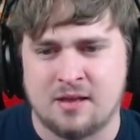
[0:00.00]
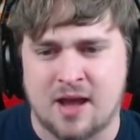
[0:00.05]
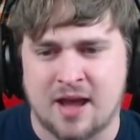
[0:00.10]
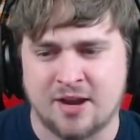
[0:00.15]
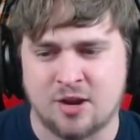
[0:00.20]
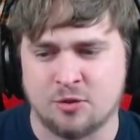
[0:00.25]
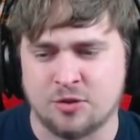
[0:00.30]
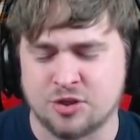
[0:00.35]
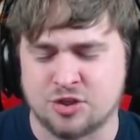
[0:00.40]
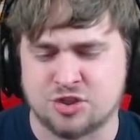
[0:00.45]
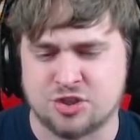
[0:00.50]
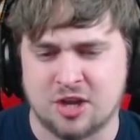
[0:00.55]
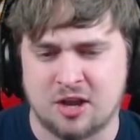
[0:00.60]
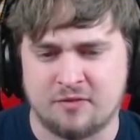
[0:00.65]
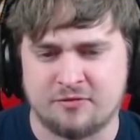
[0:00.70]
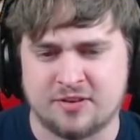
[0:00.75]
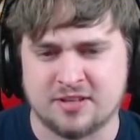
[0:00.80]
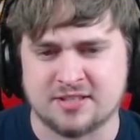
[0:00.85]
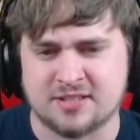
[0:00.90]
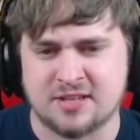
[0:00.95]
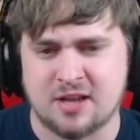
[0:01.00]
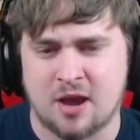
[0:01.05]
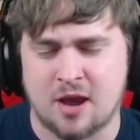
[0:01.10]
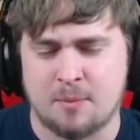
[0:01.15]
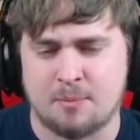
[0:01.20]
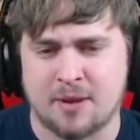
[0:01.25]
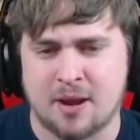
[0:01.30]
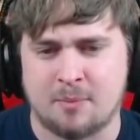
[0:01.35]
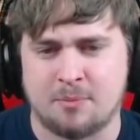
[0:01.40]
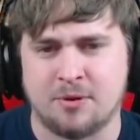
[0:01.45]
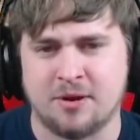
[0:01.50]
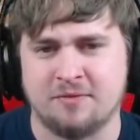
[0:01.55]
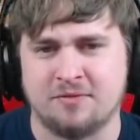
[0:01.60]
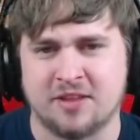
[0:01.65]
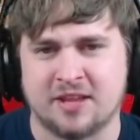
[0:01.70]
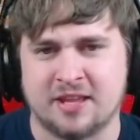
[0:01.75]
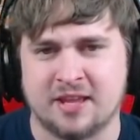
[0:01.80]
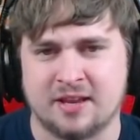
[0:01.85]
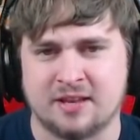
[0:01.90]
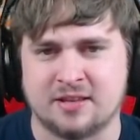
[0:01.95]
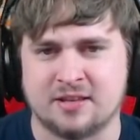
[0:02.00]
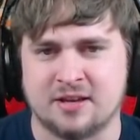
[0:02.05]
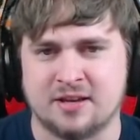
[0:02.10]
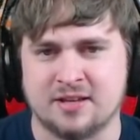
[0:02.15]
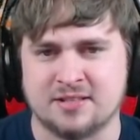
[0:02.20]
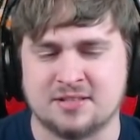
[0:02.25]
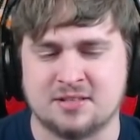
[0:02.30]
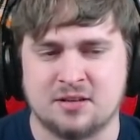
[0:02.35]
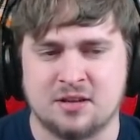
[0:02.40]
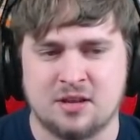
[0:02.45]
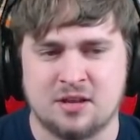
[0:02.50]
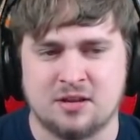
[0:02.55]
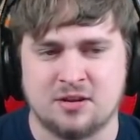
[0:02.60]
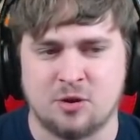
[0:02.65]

I know the shove does not, but I believe the kick does.